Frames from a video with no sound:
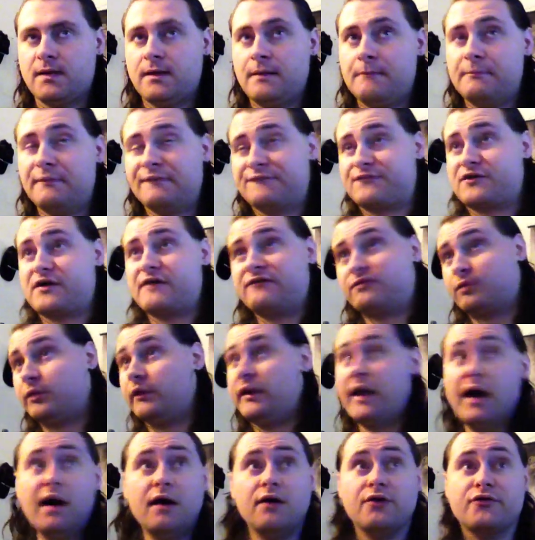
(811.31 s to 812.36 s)
But for
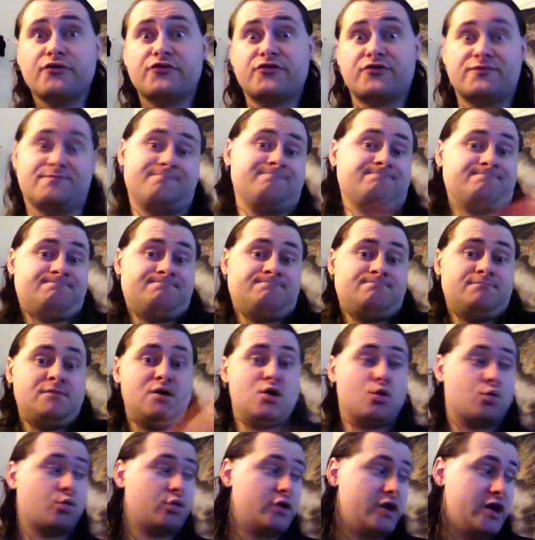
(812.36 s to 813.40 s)
everyone else,
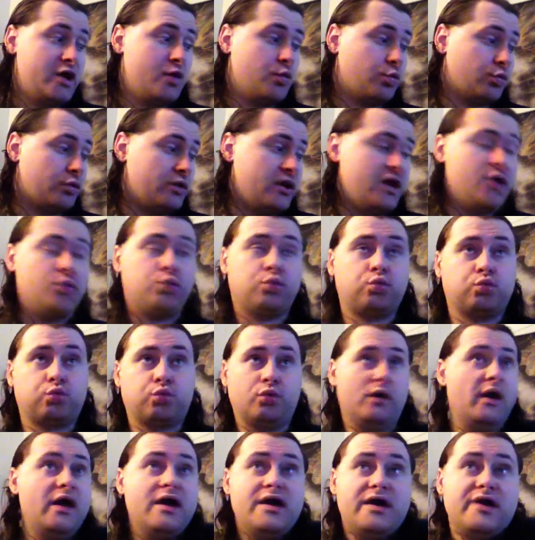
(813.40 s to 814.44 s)
it it it,
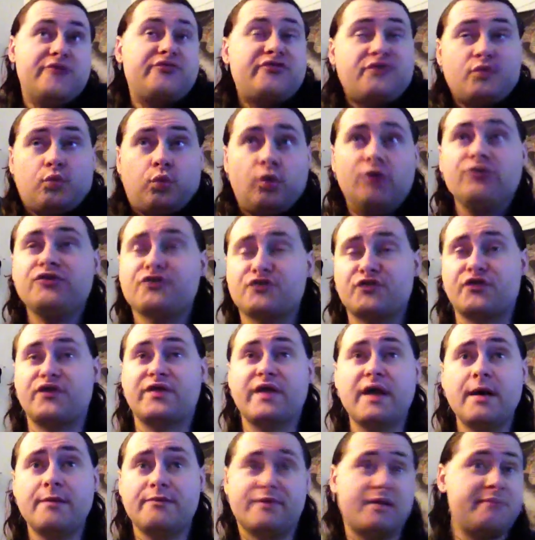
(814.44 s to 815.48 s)
it did wonders for
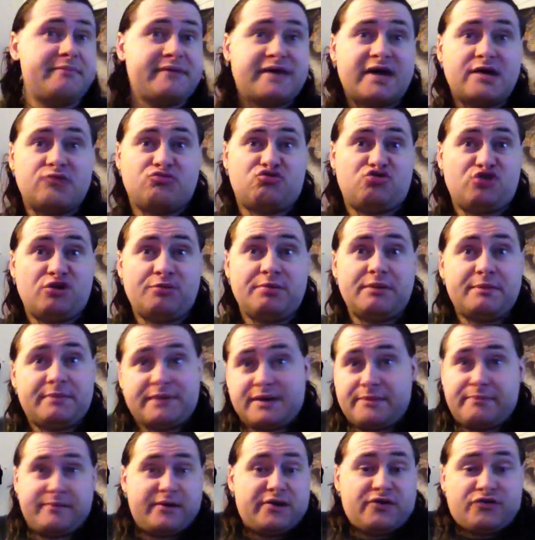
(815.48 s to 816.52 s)
them. They became champion
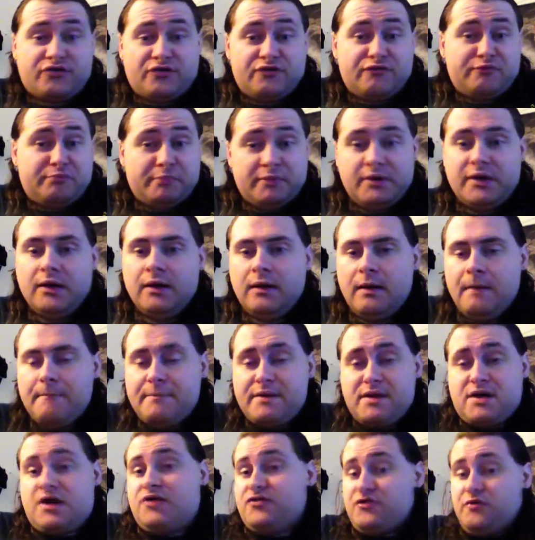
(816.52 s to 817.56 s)
because of
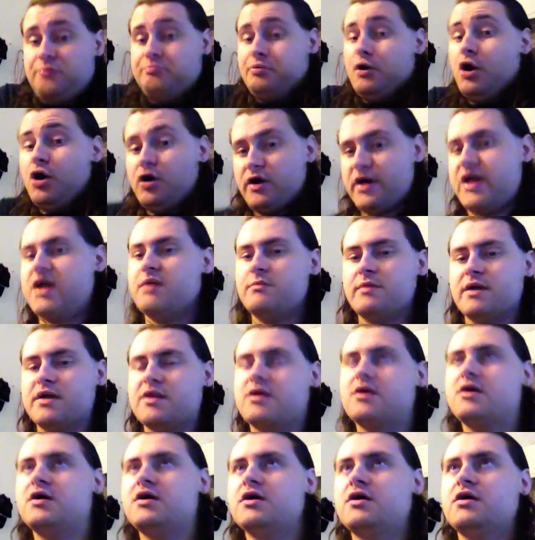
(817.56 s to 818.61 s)
because of Paul Heyman.
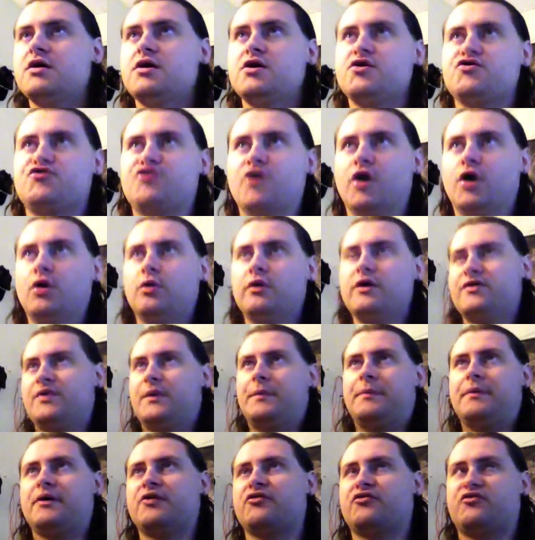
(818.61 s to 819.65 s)
So
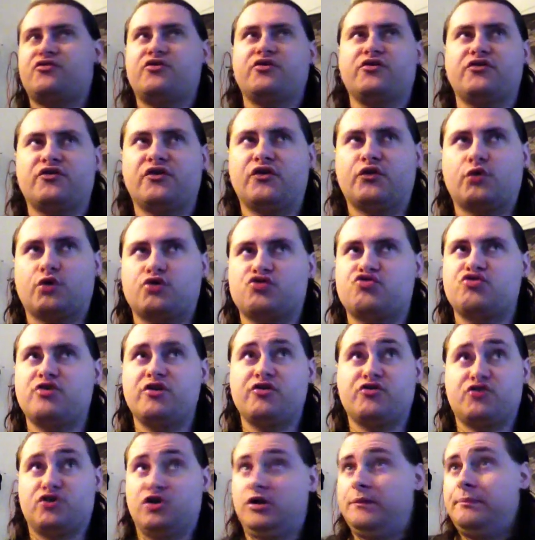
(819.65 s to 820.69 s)
the so, the question
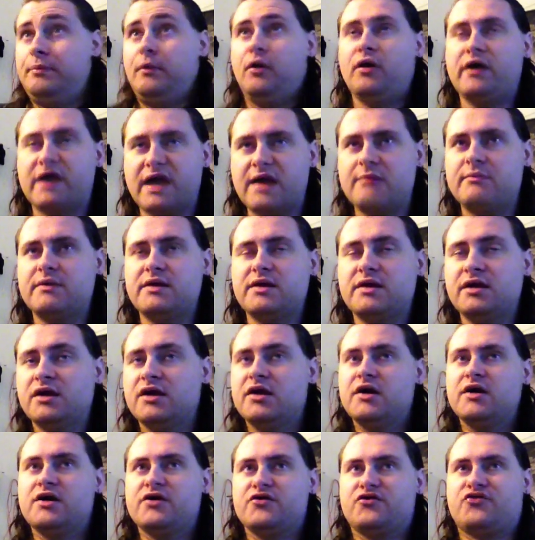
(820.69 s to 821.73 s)
is, could Paul Heyman
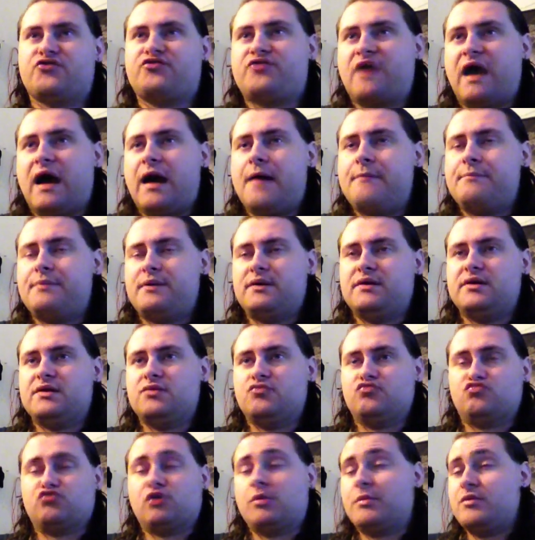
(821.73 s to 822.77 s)
stab
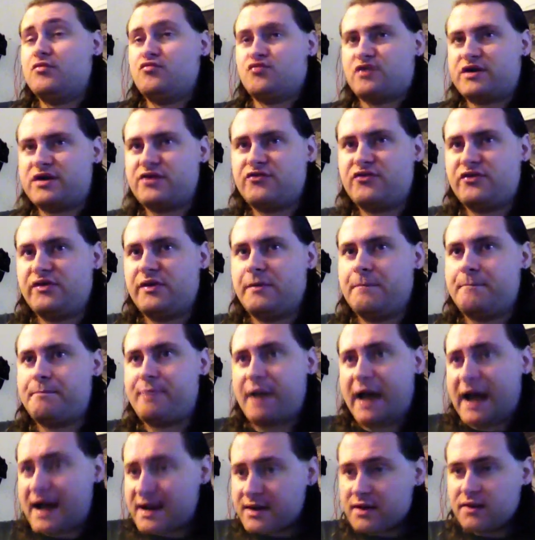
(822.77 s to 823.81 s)
Roman Reigns in the
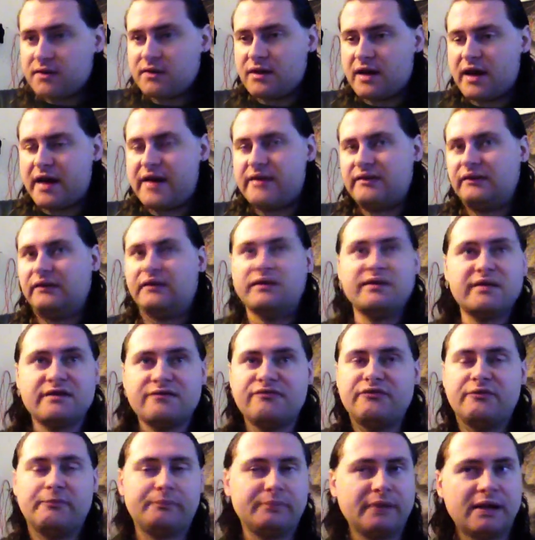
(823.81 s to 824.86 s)
back and
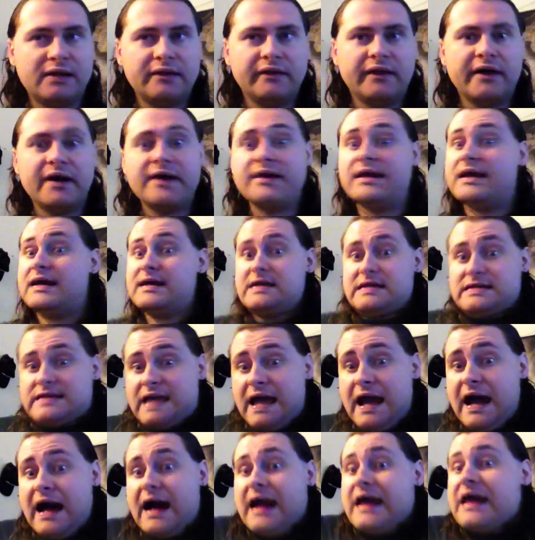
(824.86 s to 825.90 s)
leave the bloodline?
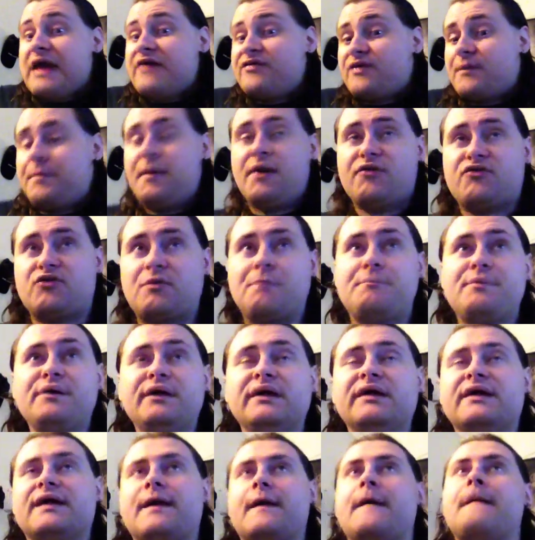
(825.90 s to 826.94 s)
Yeah, it's a
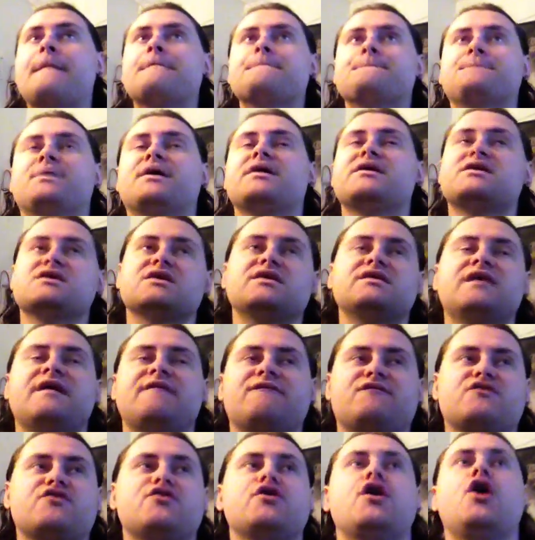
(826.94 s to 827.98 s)
possibility, but you
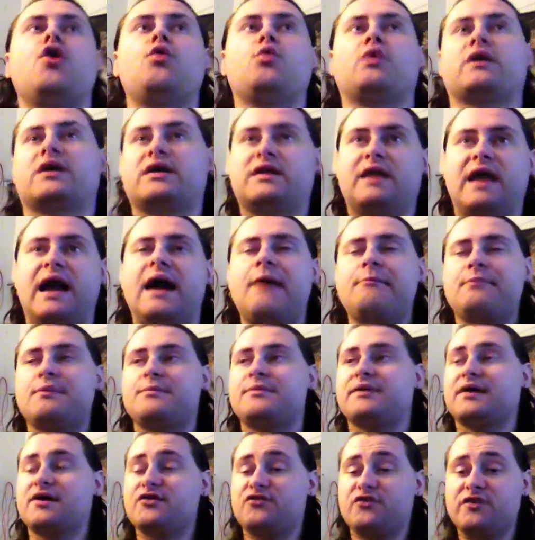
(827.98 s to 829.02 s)
never know what can happen
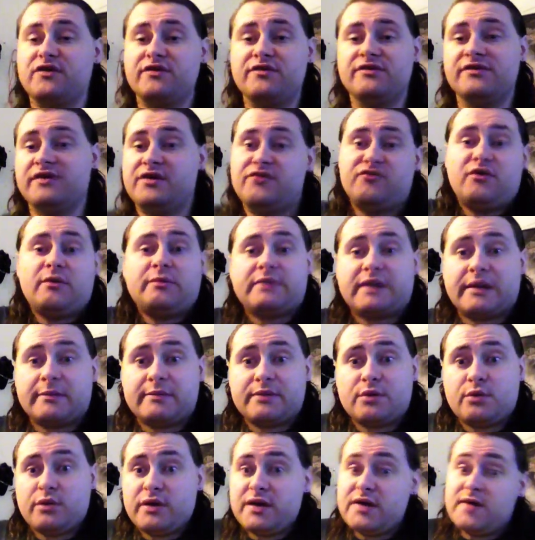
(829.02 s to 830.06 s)
because in, in
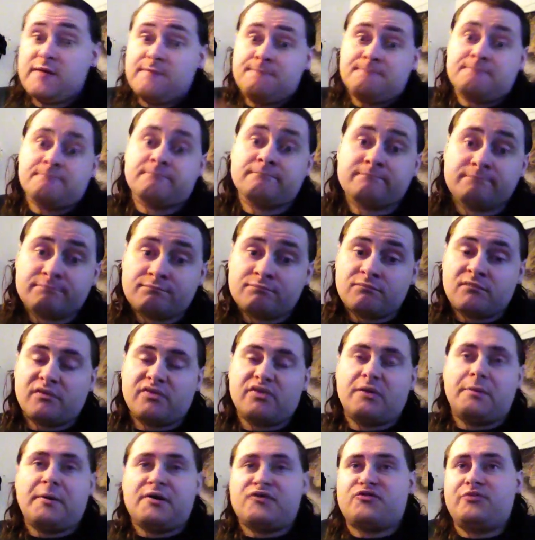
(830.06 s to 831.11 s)
WWE,
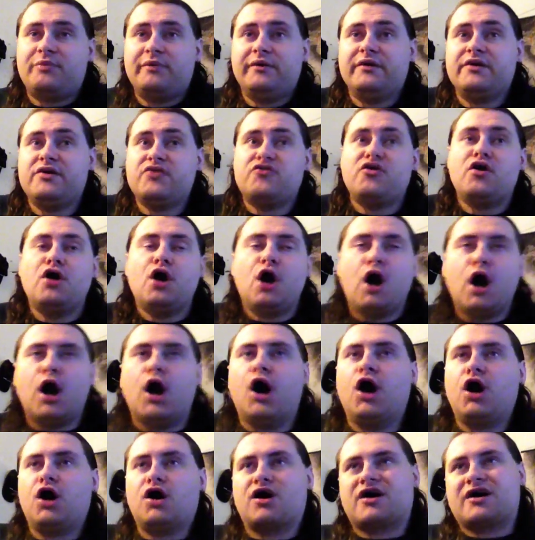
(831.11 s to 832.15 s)
the possibilities
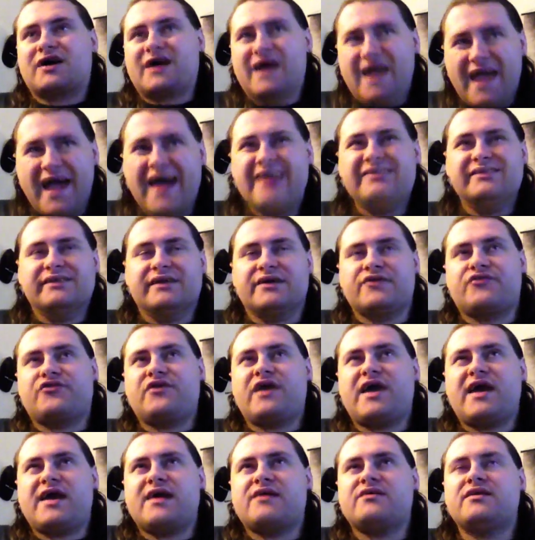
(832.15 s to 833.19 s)
are endless.
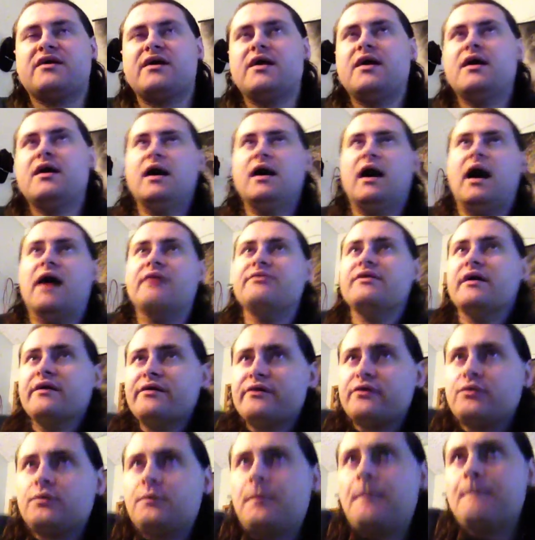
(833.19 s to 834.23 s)
And
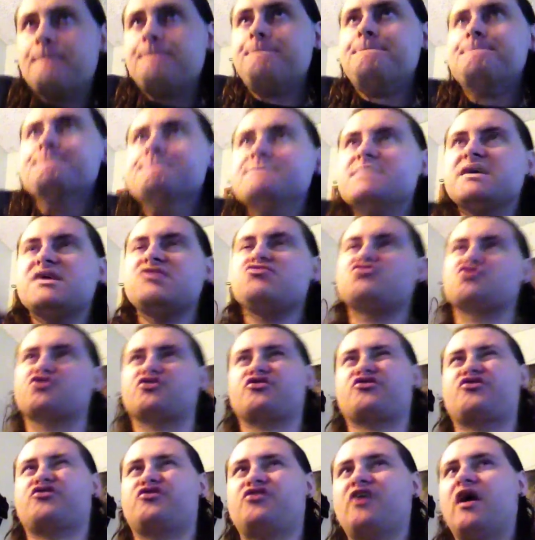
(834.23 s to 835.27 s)
another major
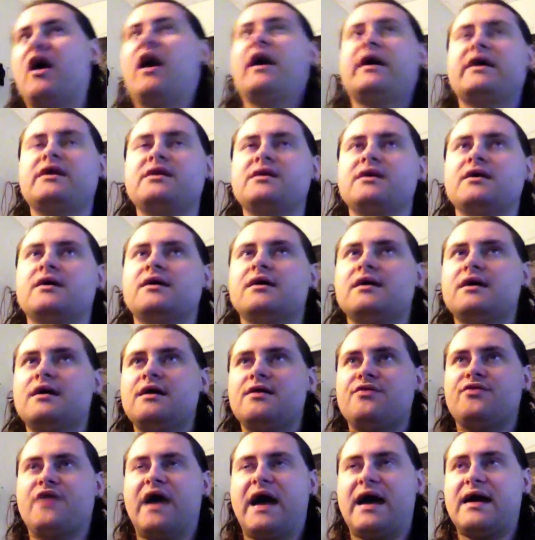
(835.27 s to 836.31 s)
sign
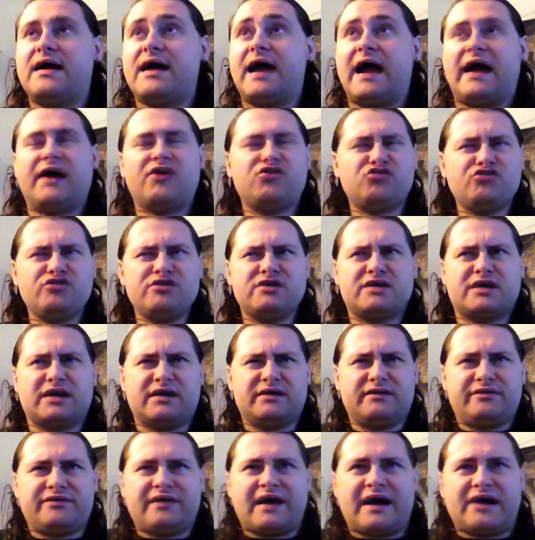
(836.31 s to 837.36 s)
that actually
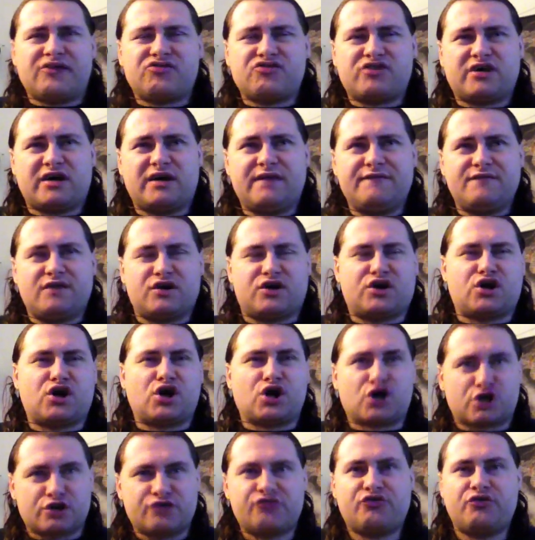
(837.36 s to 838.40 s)
kind of, that actually kind of
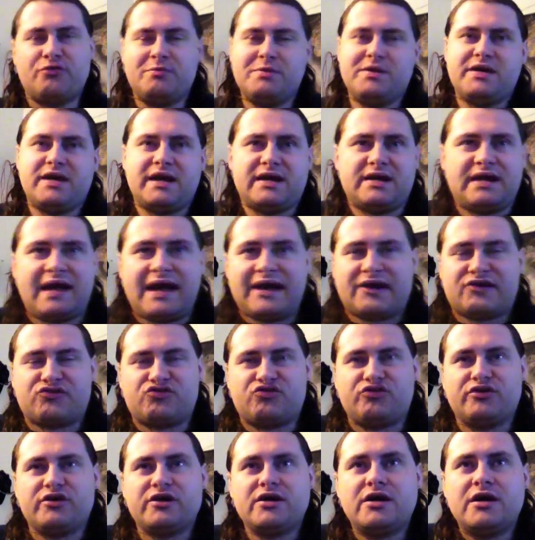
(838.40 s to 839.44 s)
occurred to me and
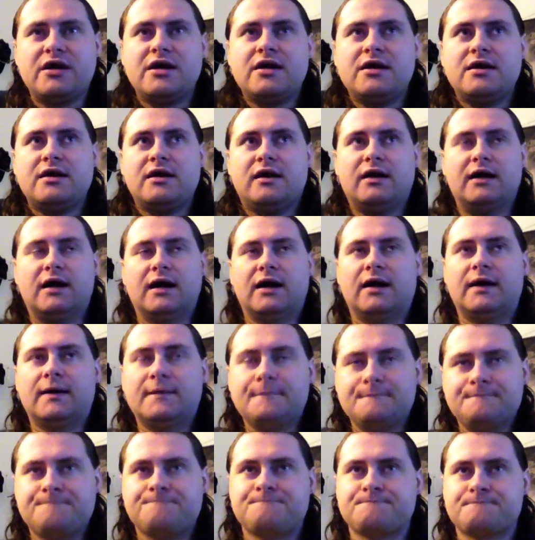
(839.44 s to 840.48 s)
actually
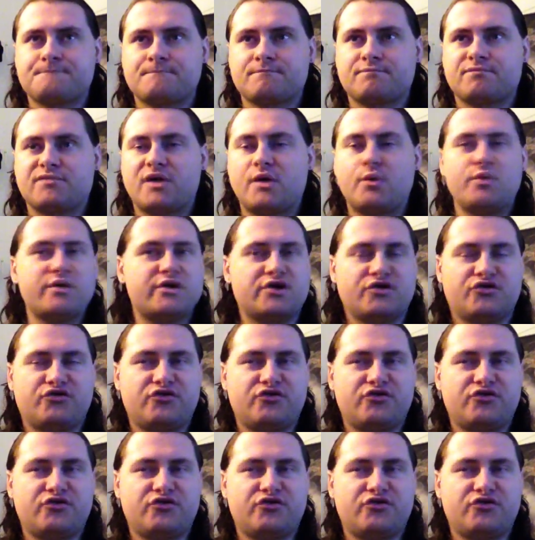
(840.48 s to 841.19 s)
um, that we could